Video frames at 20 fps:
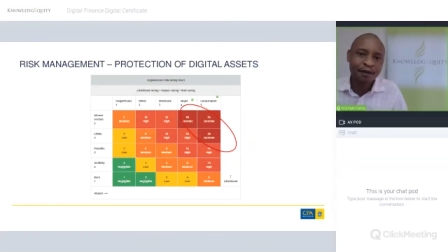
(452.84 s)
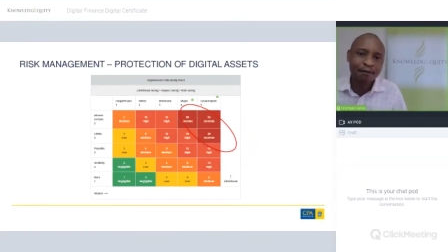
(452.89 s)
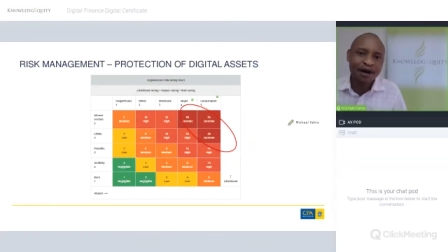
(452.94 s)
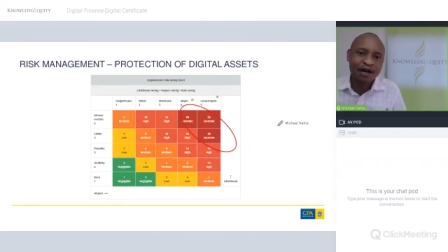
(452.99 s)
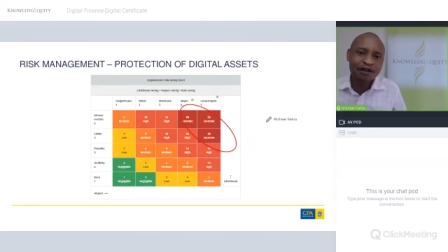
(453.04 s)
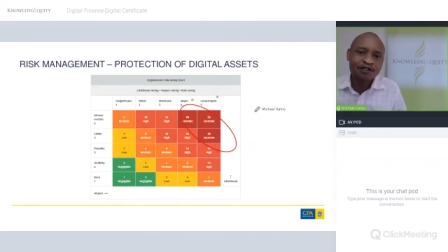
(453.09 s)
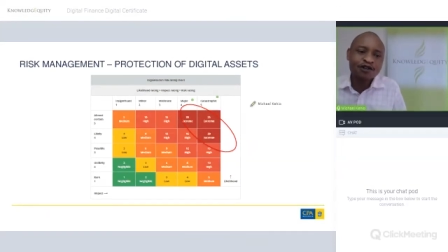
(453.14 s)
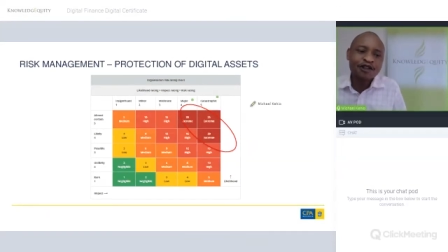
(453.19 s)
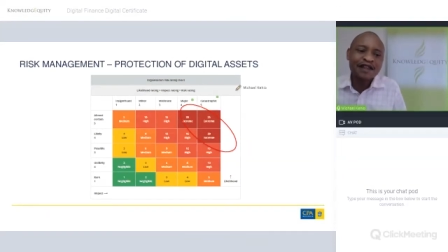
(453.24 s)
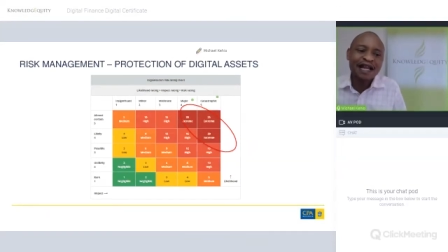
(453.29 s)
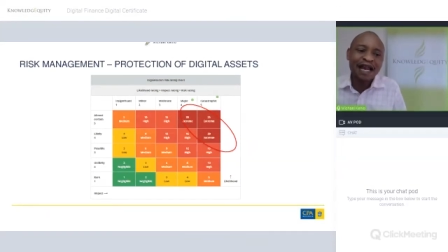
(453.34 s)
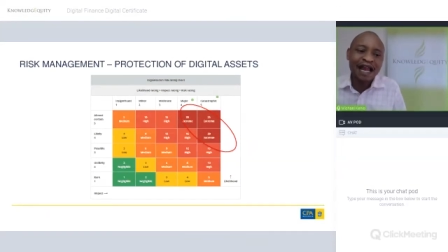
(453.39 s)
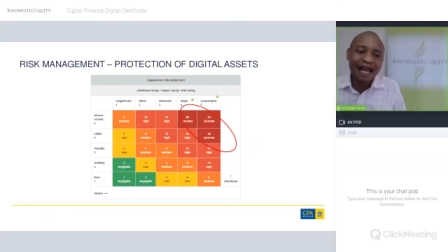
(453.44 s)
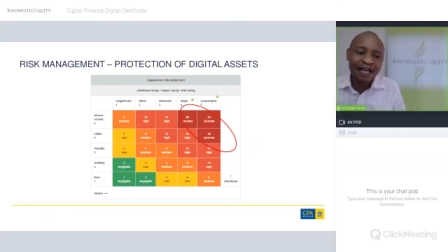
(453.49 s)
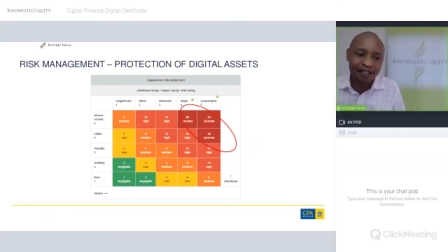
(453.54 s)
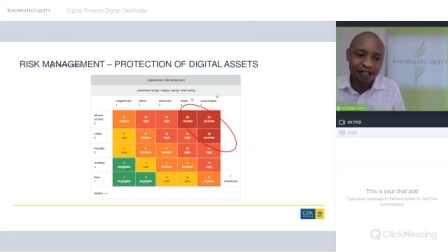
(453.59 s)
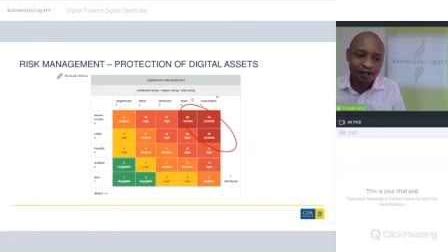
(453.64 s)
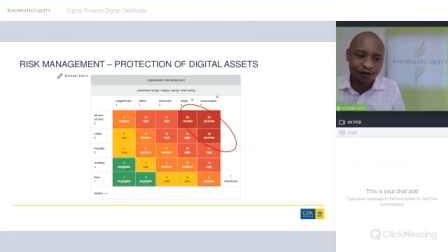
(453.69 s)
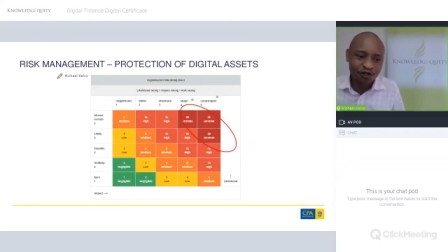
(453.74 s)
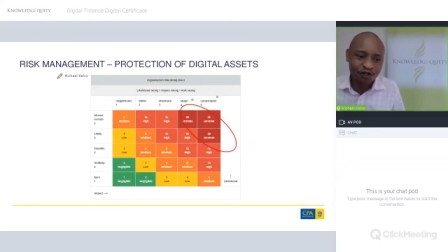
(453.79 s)
But also the
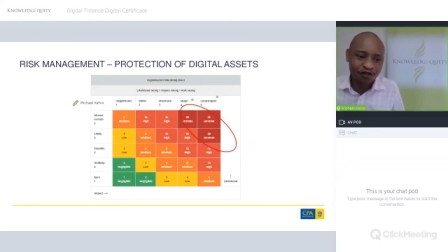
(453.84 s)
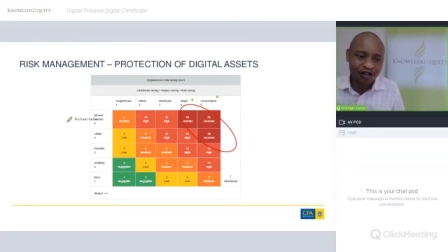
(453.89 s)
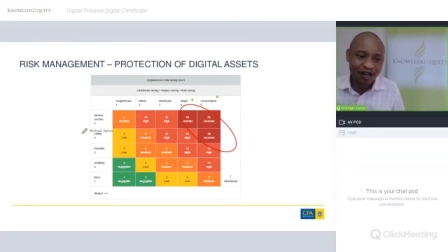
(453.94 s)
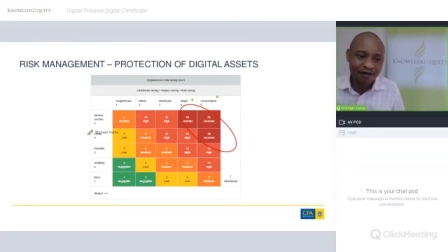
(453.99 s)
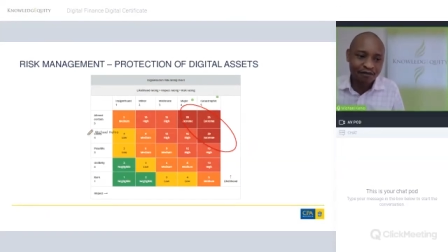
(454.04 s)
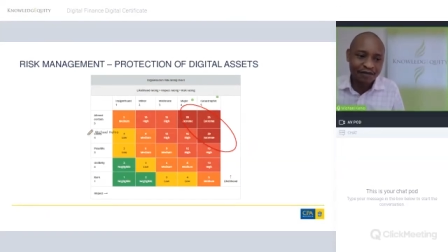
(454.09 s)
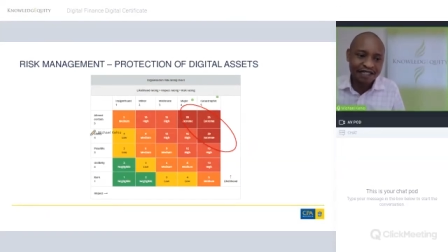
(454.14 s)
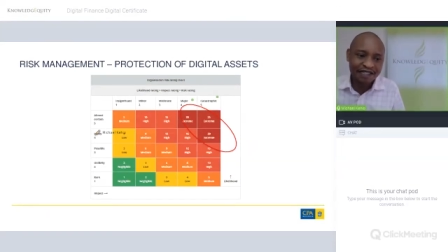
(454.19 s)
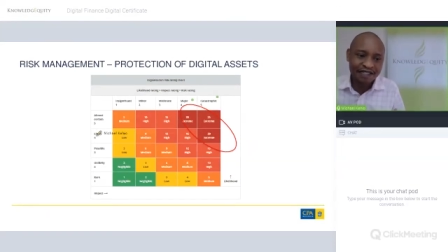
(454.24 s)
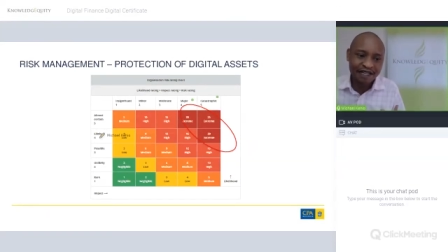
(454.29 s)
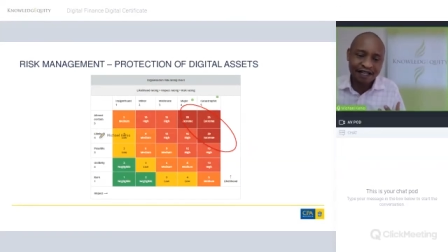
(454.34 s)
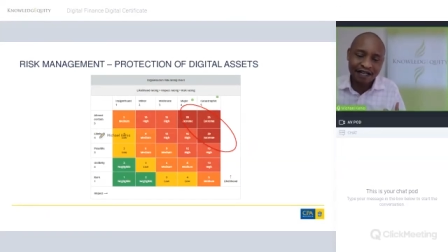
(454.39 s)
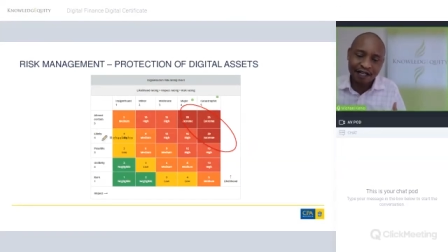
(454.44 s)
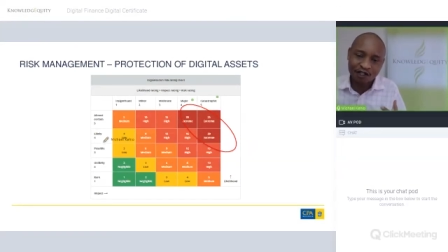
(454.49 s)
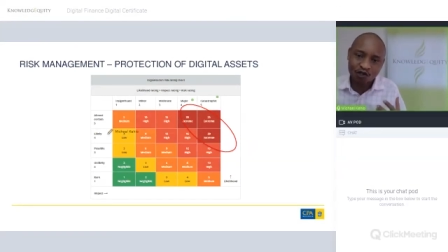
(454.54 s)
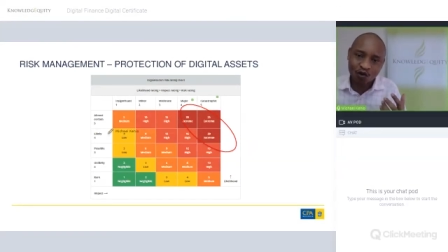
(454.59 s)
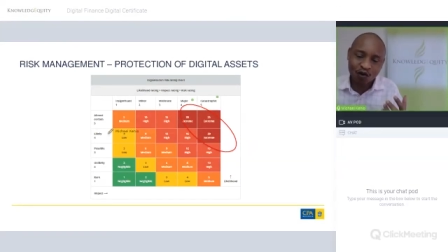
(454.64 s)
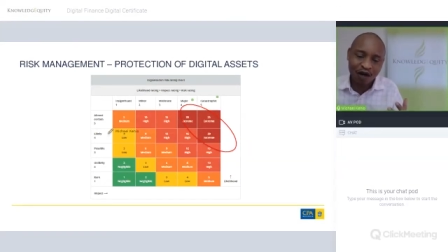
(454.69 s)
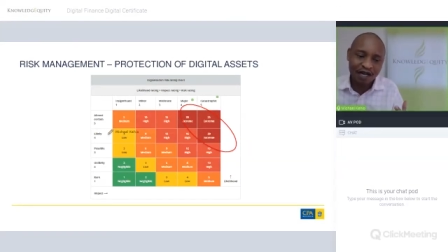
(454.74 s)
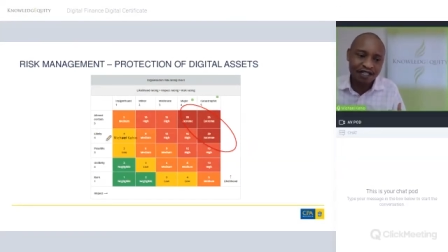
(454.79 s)
likelihood should have been set
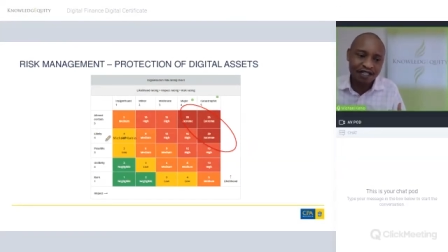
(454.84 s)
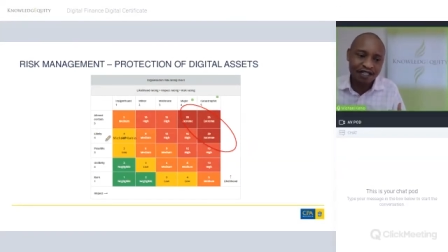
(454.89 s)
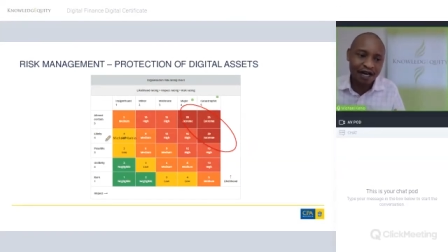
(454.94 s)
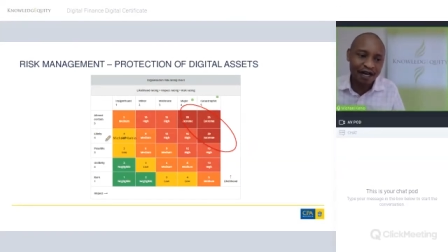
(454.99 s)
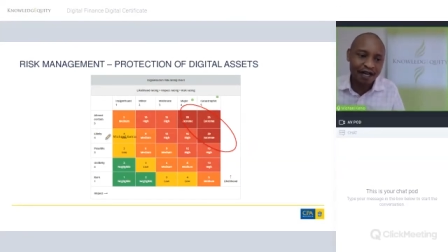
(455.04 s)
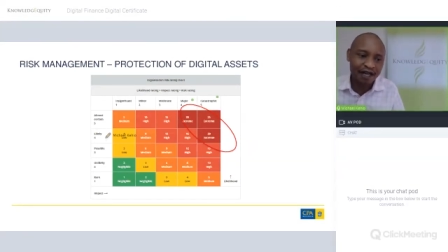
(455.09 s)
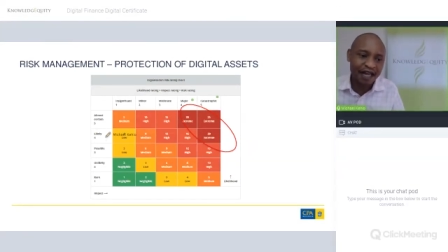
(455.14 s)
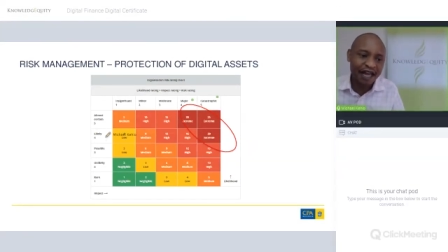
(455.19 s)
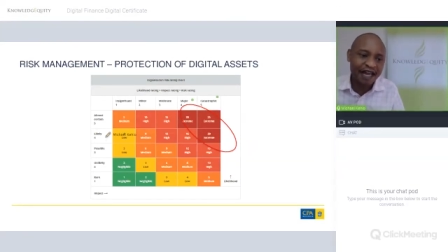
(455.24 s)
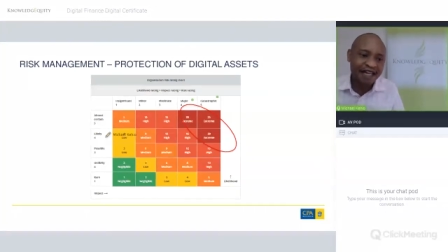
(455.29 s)
as quite high,